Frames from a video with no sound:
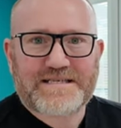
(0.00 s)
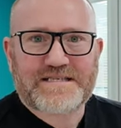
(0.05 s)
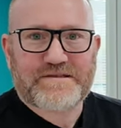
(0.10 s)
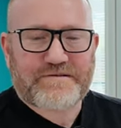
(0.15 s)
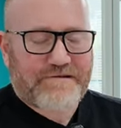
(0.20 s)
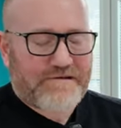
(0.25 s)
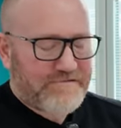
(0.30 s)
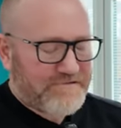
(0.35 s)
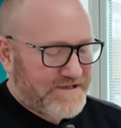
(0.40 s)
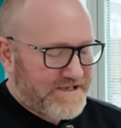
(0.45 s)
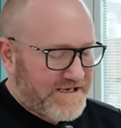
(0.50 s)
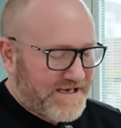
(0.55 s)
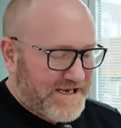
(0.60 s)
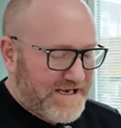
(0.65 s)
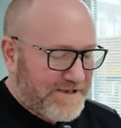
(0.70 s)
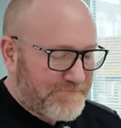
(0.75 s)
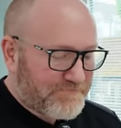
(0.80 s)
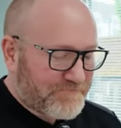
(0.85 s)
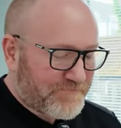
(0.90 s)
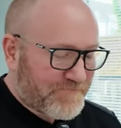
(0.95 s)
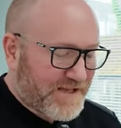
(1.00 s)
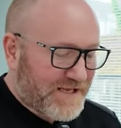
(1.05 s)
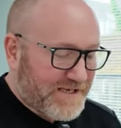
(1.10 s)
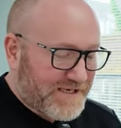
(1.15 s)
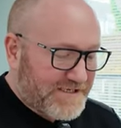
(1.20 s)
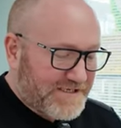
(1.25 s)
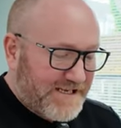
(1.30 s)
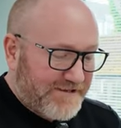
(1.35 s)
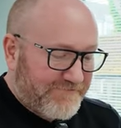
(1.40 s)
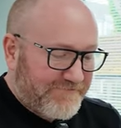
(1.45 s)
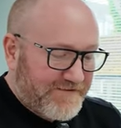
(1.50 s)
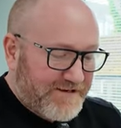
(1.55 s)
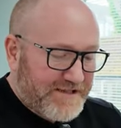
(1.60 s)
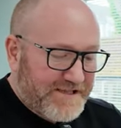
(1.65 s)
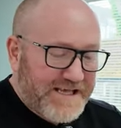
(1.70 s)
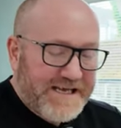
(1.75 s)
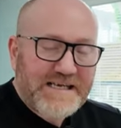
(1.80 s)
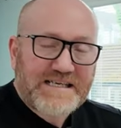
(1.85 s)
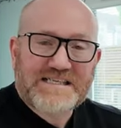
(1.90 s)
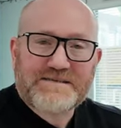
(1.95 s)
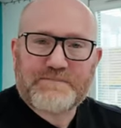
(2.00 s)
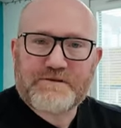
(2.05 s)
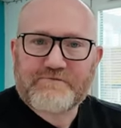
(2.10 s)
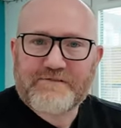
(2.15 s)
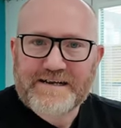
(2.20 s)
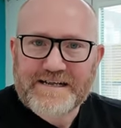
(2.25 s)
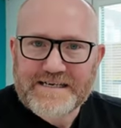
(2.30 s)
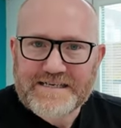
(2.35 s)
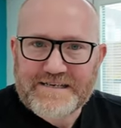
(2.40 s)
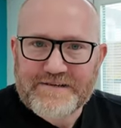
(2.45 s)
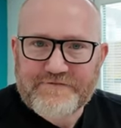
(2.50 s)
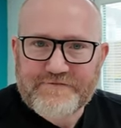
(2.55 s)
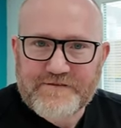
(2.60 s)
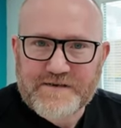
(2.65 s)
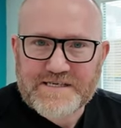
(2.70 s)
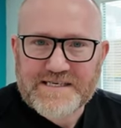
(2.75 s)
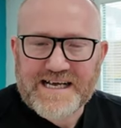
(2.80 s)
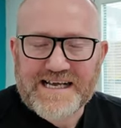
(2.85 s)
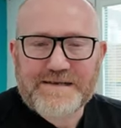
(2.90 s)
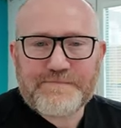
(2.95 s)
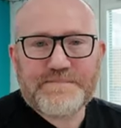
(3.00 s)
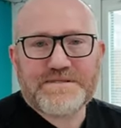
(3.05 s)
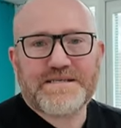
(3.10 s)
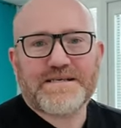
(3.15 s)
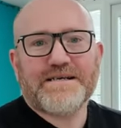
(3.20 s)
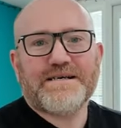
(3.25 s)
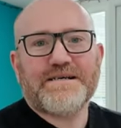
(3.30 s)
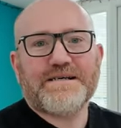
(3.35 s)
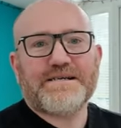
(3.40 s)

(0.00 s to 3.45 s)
So throughout the year, different things will be ready at different times.